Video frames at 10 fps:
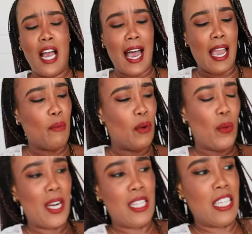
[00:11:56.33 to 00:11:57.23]
I would
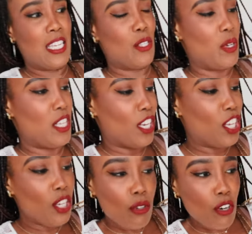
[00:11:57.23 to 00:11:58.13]
wear this with a
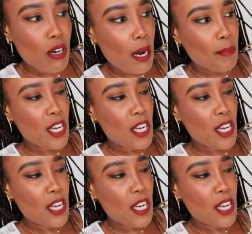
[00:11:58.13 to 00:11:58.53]
cute crop